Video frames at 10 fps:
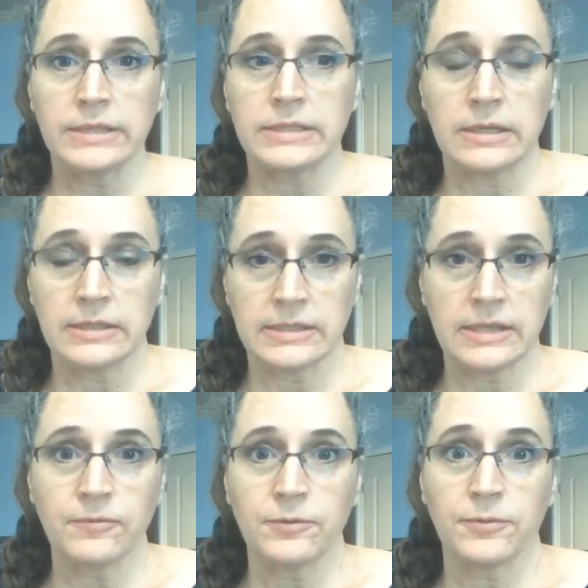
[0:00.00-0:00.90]
it's
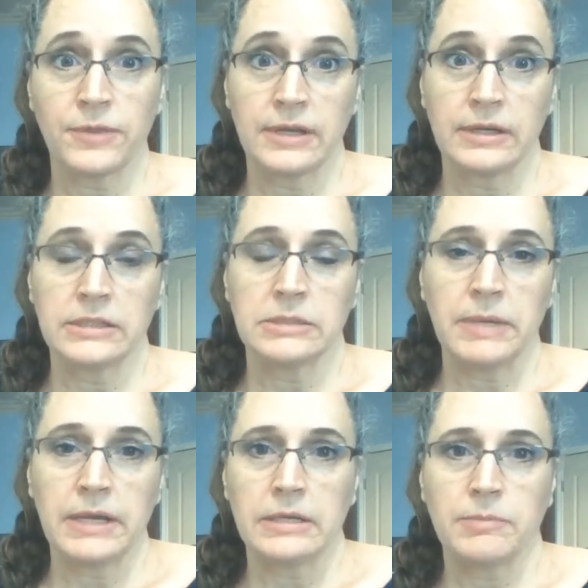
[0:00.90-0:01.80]
several things,
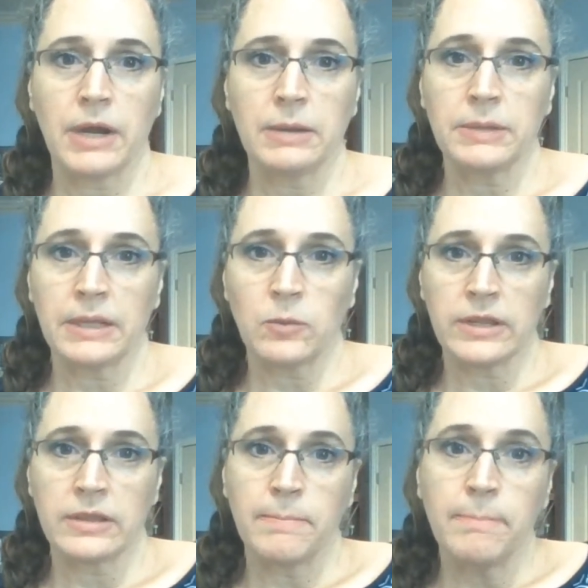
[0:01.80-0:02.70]
but probably one
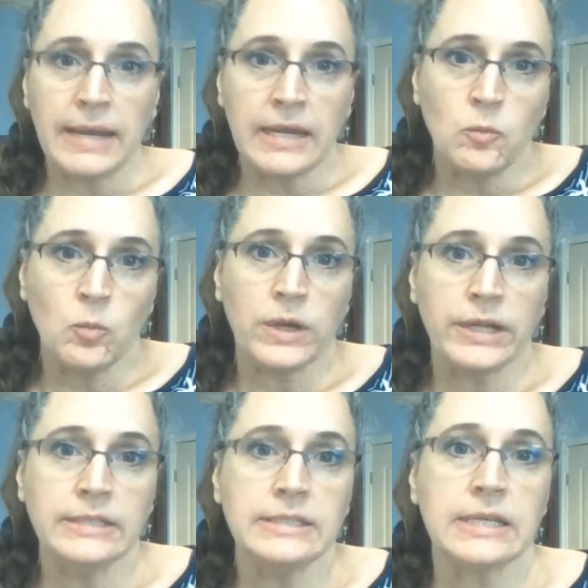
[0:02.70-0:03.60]
of the main
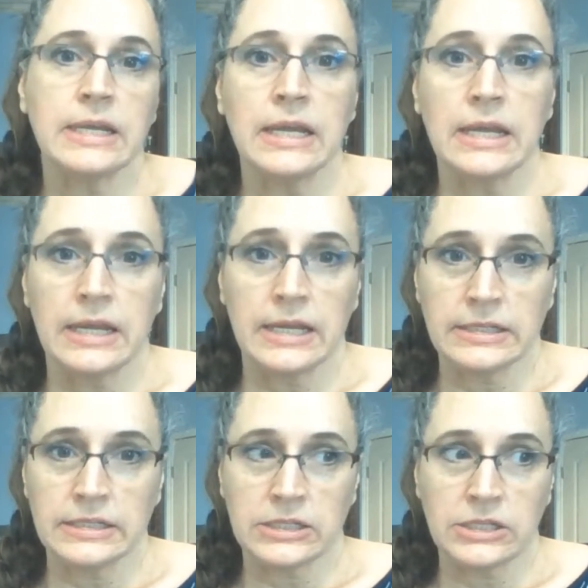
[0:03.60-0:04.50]
ones is
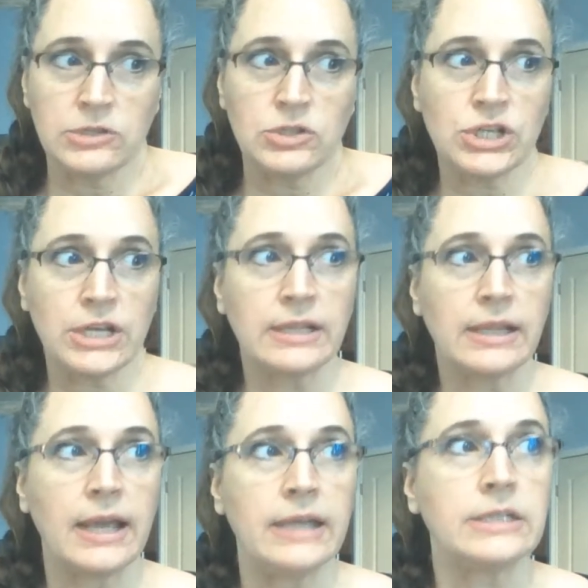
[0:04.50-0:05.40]
to shed
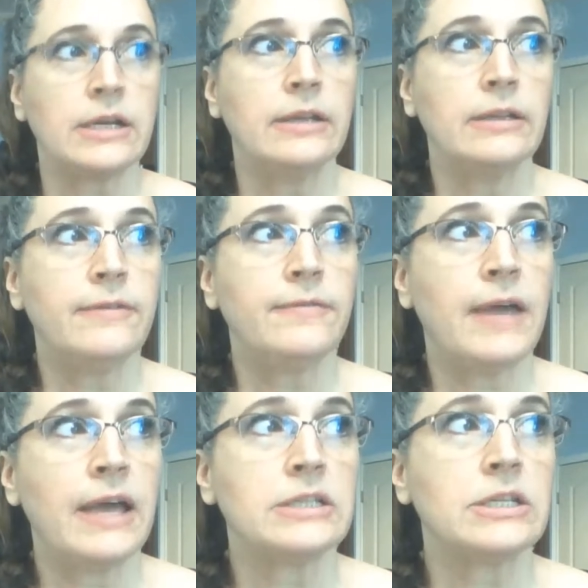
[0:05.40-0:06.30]
light on the
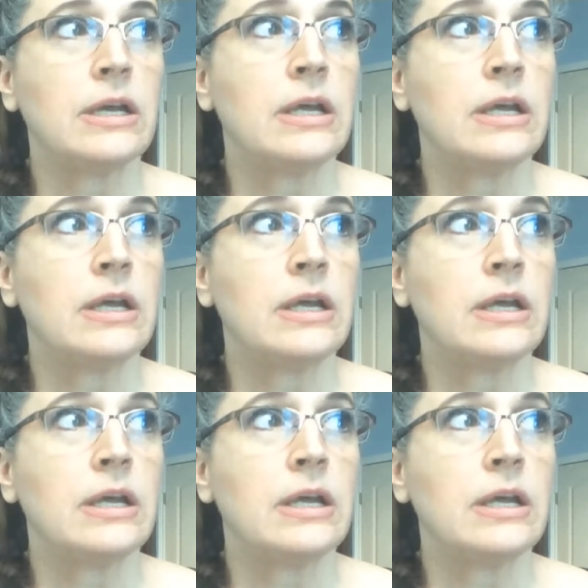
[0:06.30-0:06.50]
fact